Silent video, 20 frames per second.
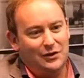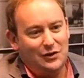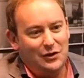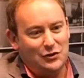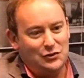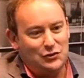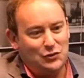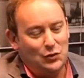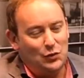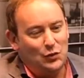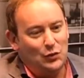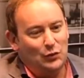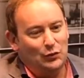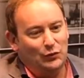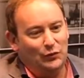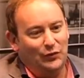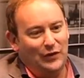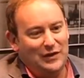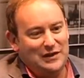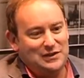Yeah, sure.
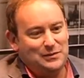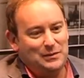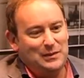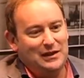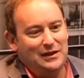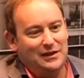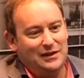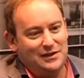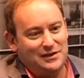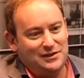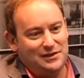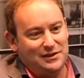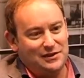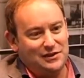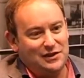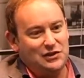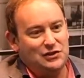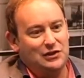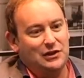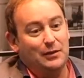Well, FaceMe is
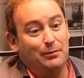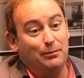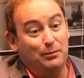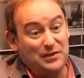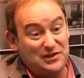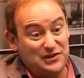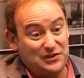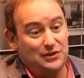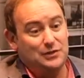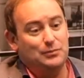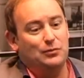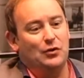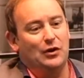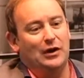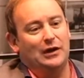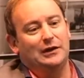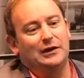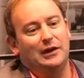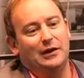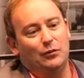essentially a business
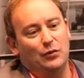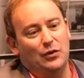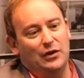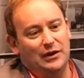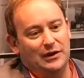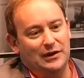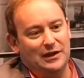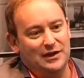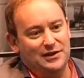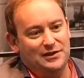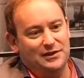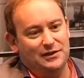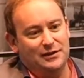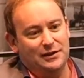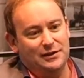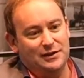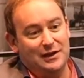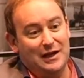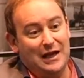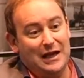product, and what it does is
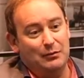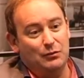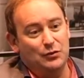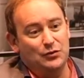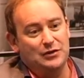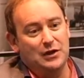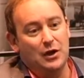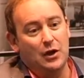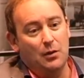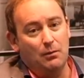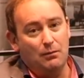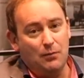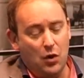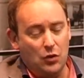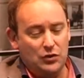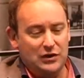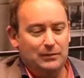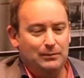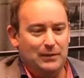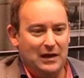it enables
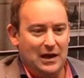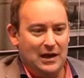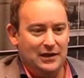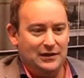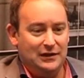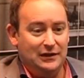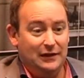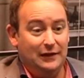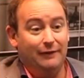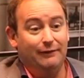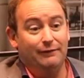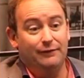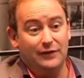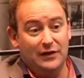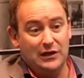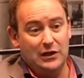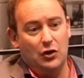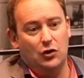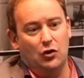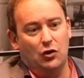multi-party
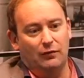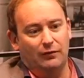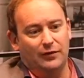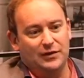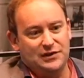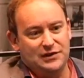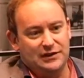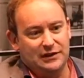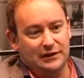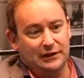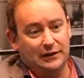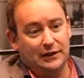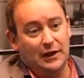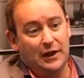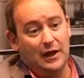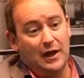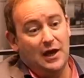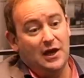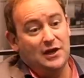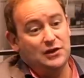video conferencing
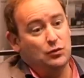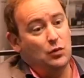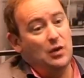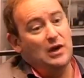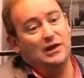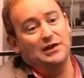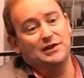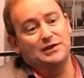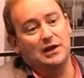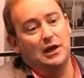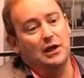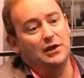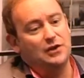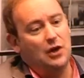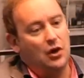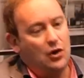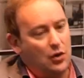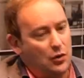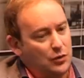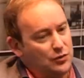as well as a
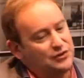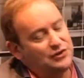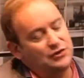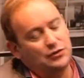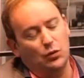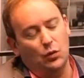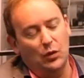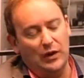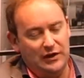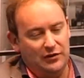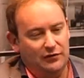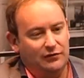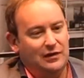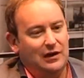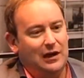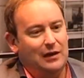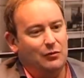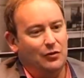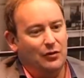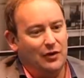whole suite of
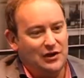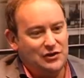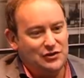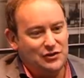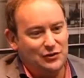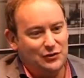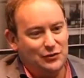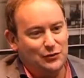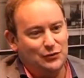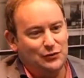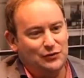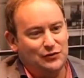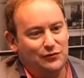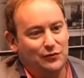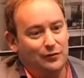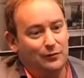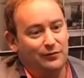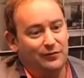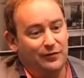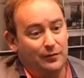collaboration tools
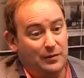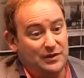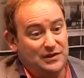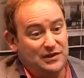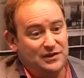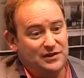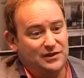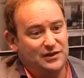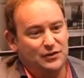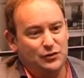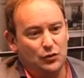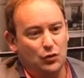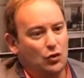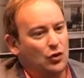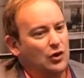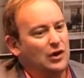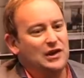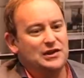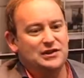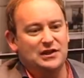for businesses or
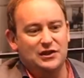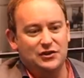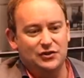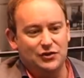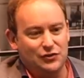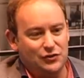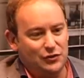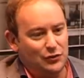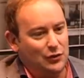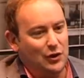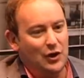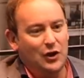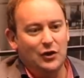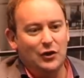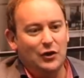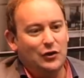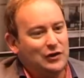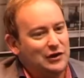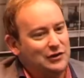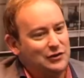organisations who
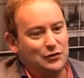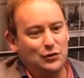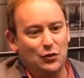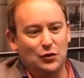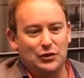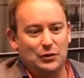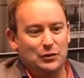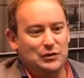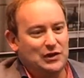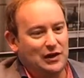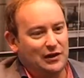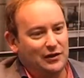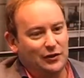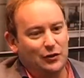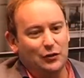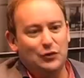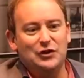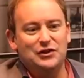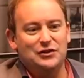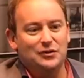need to talk to each other,
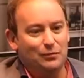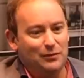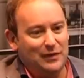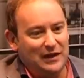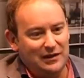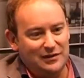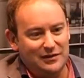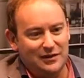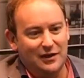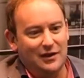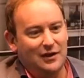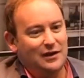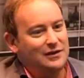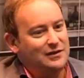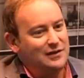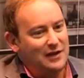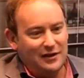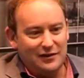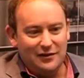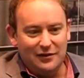who need to meet
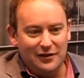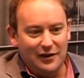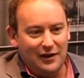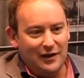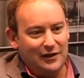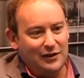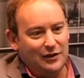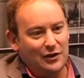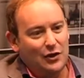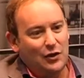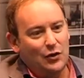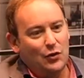day-to-day,